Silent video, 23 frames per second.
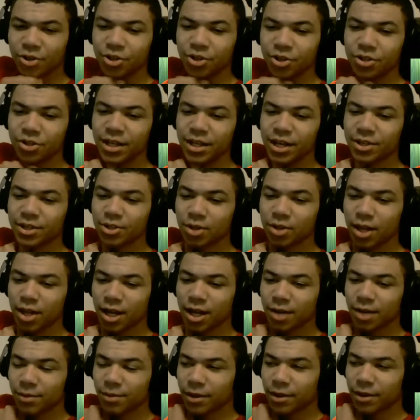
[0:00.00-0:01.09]
using SLI
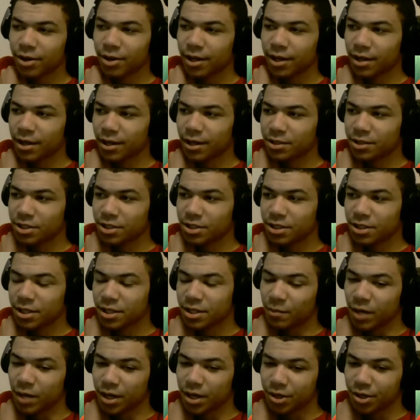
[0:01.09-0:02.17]
without a G-Sync
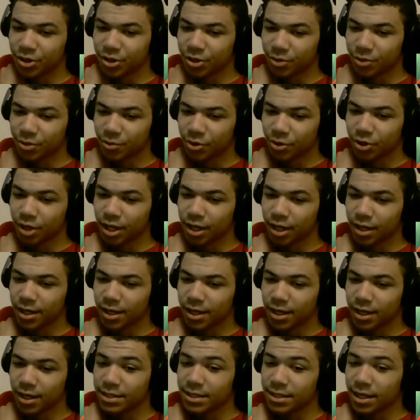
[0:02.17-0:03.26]
monitor, you're more likely to
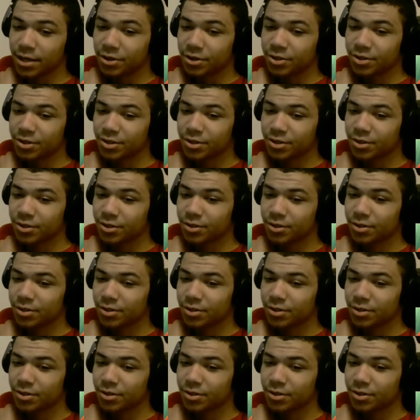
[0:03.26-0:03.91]
get tears.